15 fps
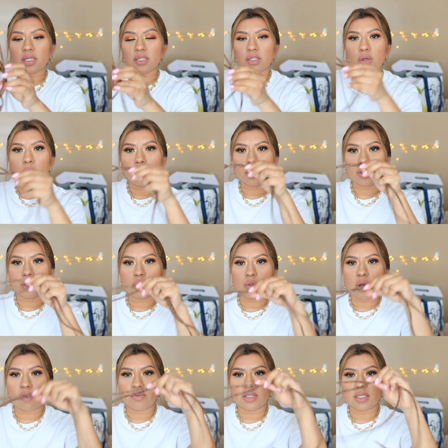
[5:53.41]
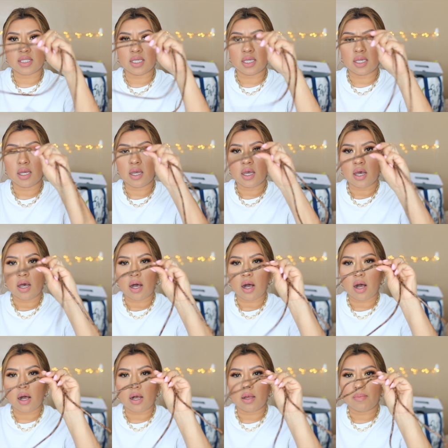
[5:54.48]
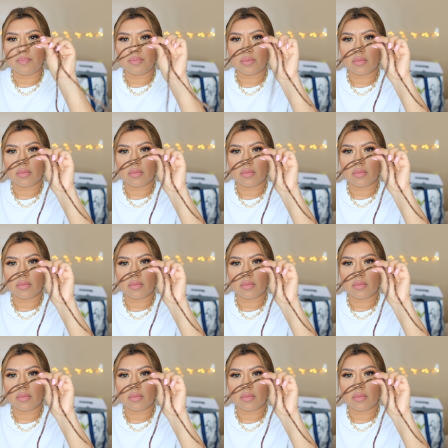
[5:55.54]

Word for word: it's going to obviously um,